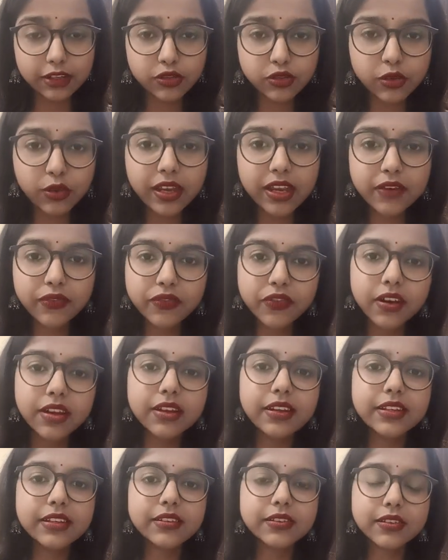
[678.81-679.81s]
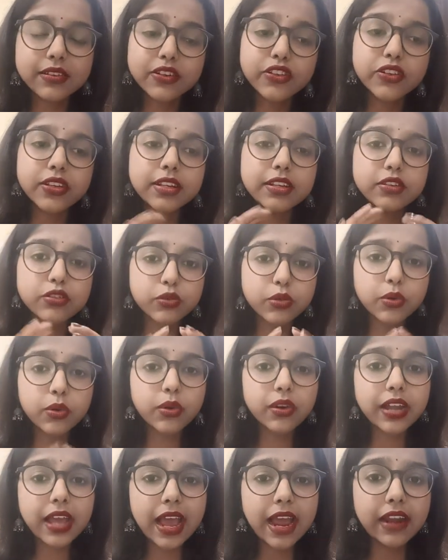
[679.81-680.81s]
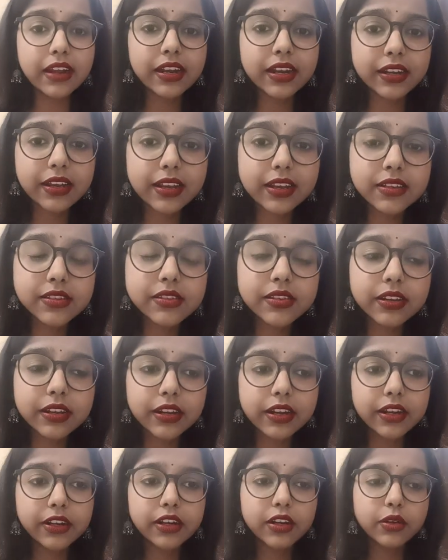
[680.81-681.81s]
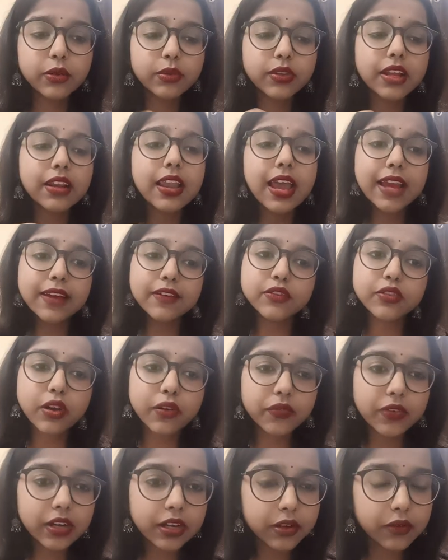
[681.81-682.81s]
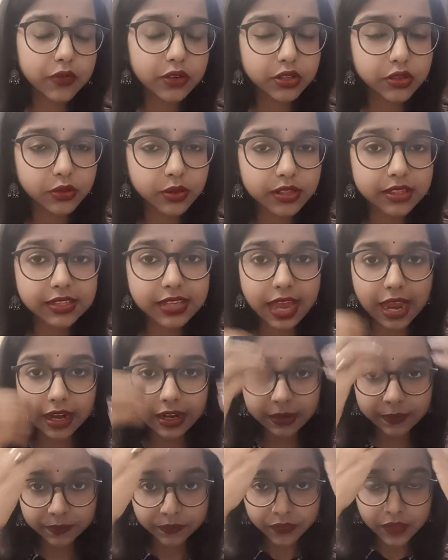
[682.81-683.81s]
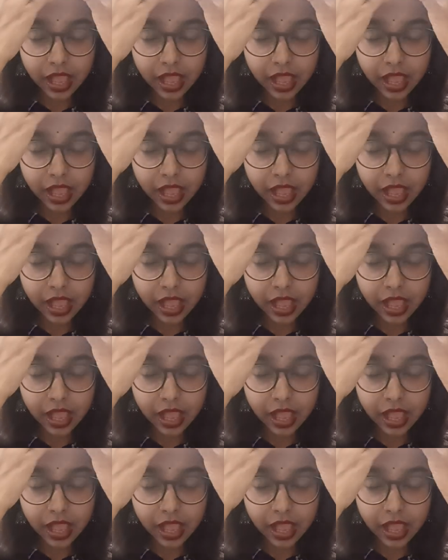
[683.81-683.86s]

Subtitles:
So if a research is good and it is related to the lives of individuals and